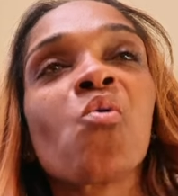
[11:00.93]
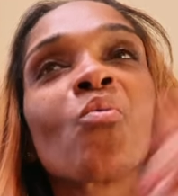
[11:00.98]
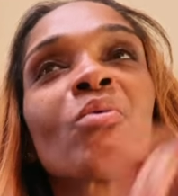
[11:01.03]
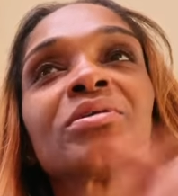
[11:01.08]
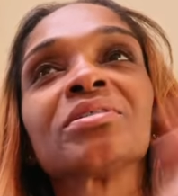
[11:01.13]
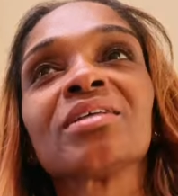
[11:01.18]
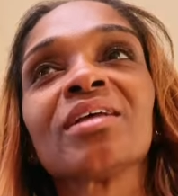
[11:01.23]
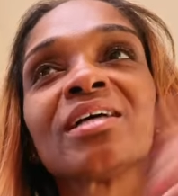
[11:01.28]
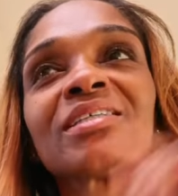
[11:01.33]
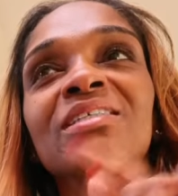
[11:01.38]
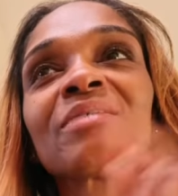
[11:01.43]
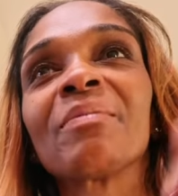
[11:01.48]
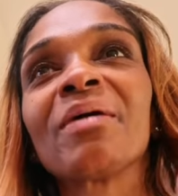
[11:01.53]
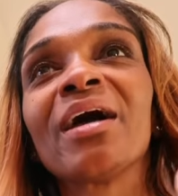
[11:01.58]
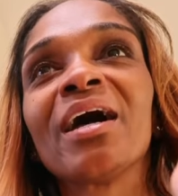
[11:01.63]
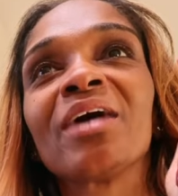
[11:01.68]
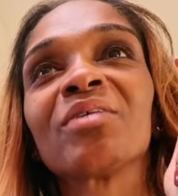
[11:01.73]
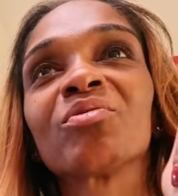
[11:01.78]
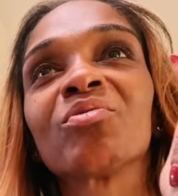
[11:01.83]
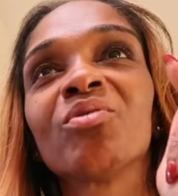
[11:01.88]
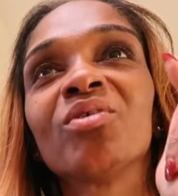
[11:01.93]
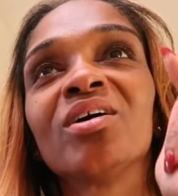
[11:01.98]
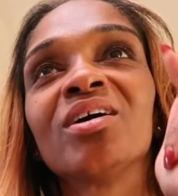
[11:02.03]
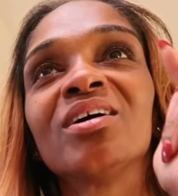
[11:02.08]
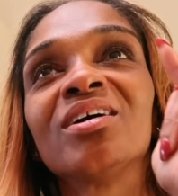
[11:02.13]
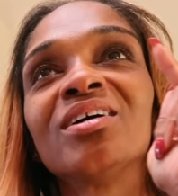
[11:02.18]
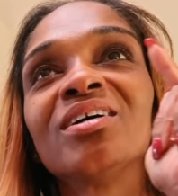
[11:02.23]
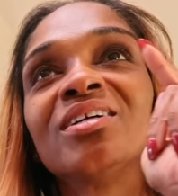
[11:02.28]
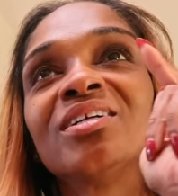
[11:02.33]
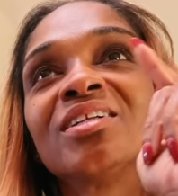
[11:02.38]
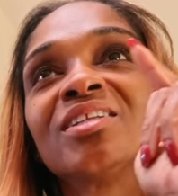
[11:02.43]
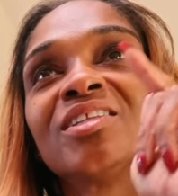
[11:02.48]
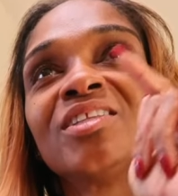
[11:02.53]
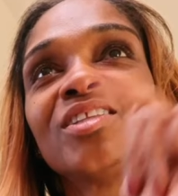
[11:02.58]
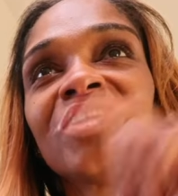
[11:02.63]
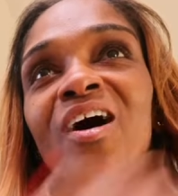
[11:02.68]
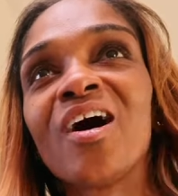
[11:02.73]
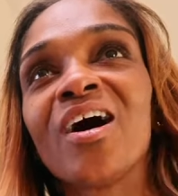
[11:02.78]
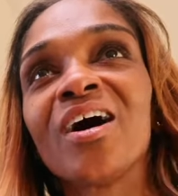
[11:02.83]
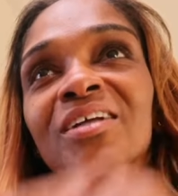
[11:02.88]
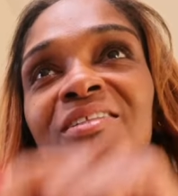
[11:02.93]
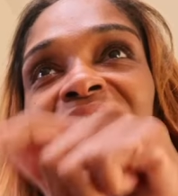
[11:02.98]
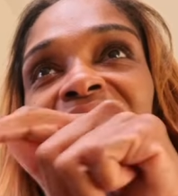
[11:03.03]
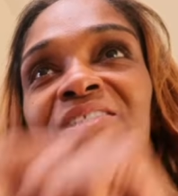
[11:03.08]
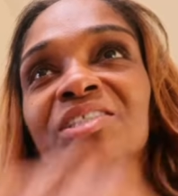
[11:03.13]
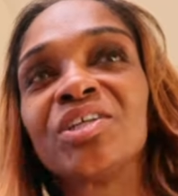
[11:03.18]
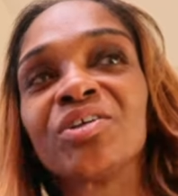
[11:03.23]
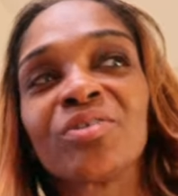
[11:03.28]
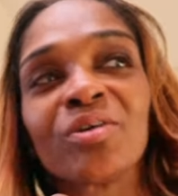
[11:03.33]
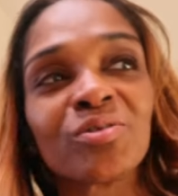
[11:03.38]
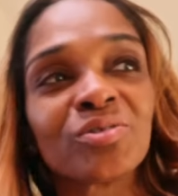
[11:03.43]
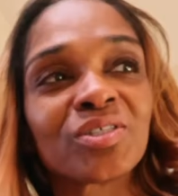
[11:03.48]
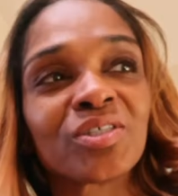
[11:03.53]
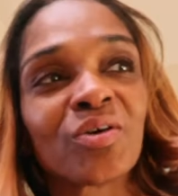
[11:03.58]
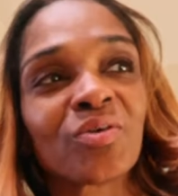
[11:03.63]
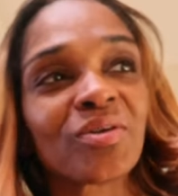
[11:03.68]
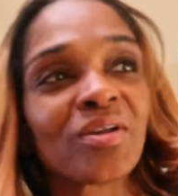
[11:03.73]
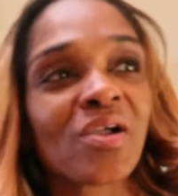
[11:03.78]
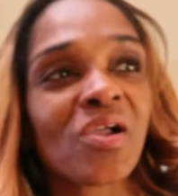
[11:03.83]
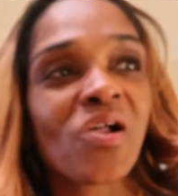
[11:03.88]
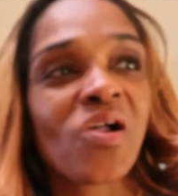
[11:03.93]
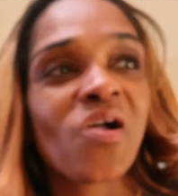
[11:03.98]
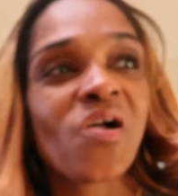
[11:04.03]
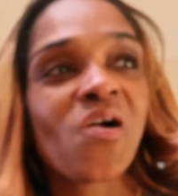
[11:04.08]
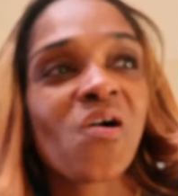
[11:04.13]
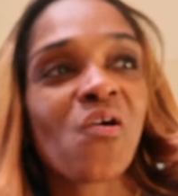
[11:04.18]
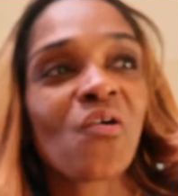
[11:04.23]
When's the last time I had non-zero soda?